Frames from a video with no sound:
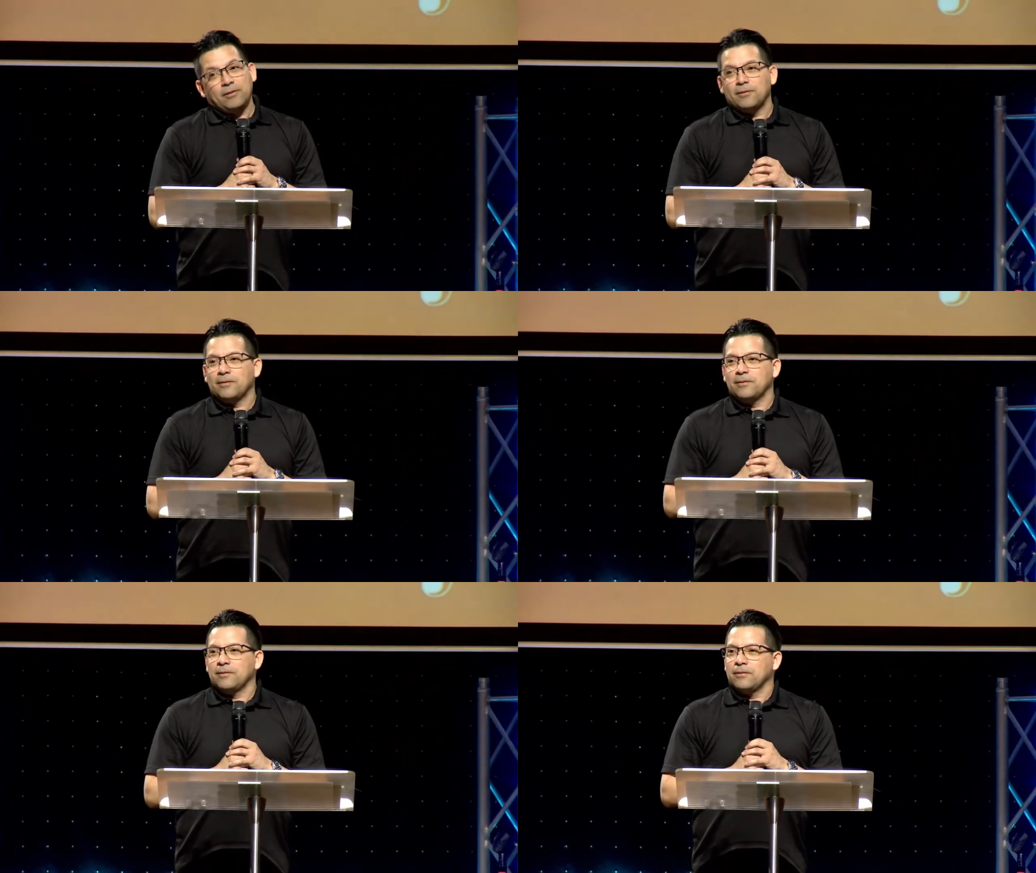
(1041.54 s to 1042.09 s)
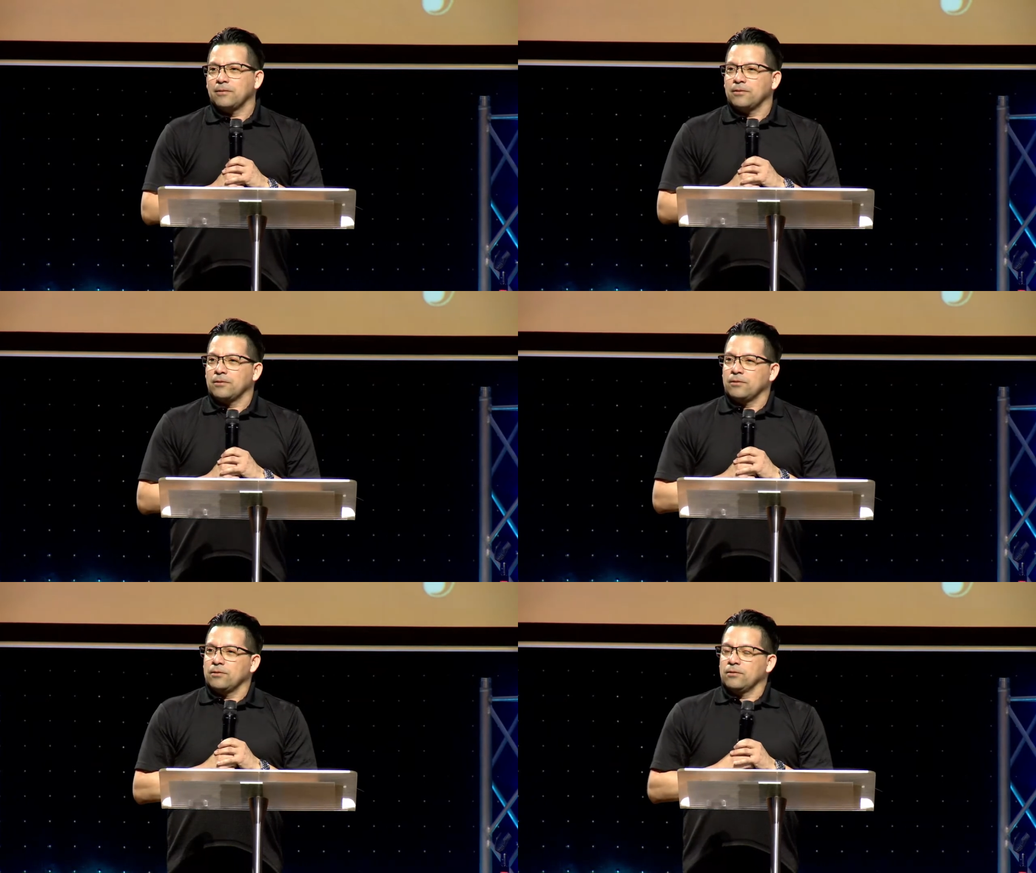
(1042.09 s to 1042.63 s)

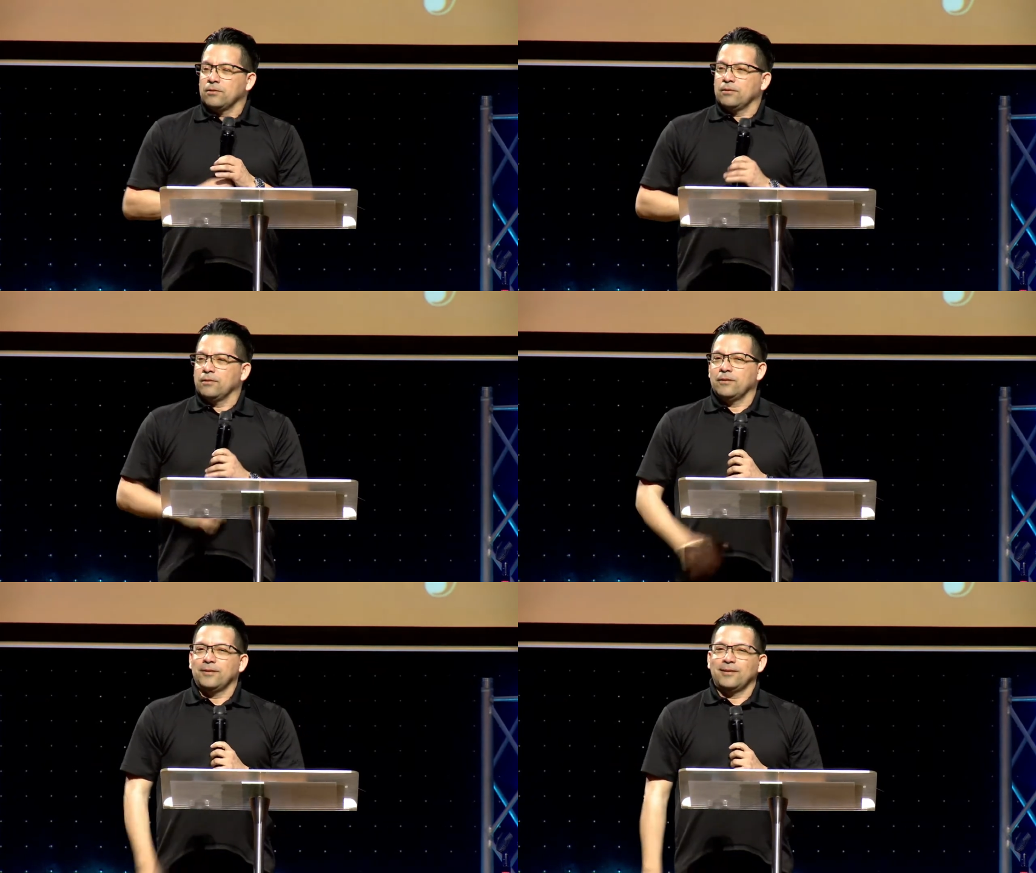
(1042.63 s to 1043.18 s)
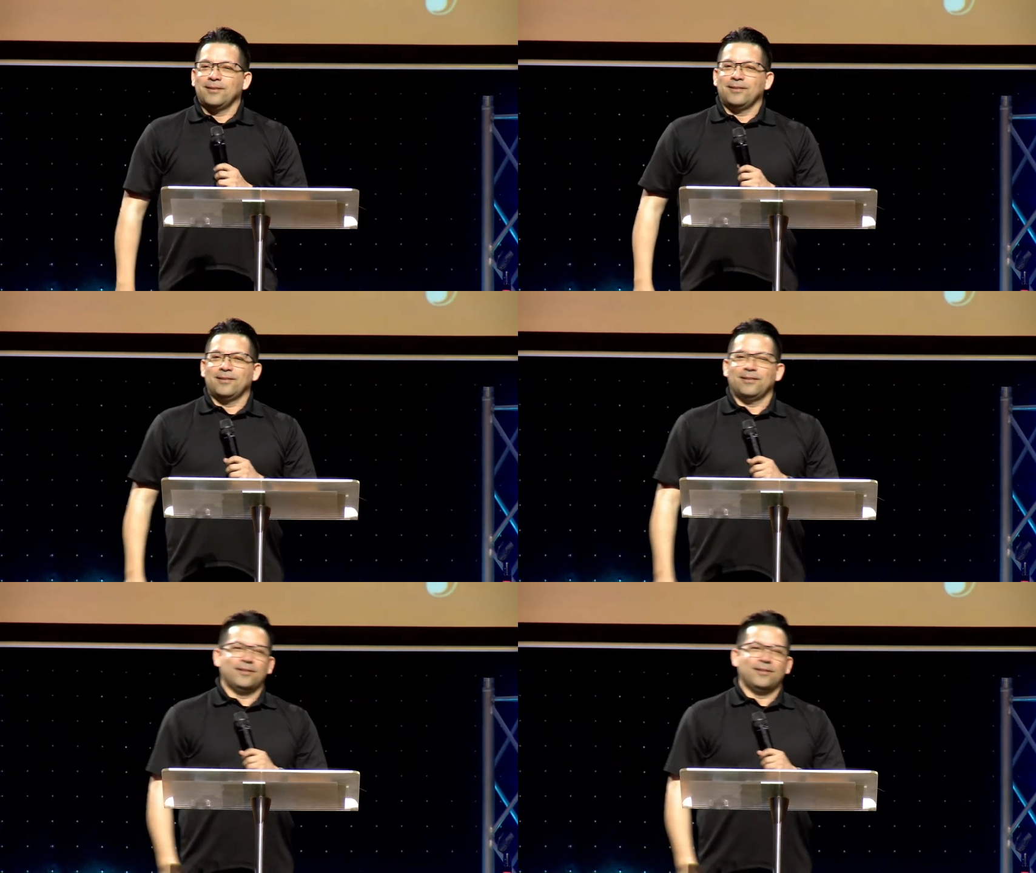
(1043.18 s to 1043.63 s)
[no speech]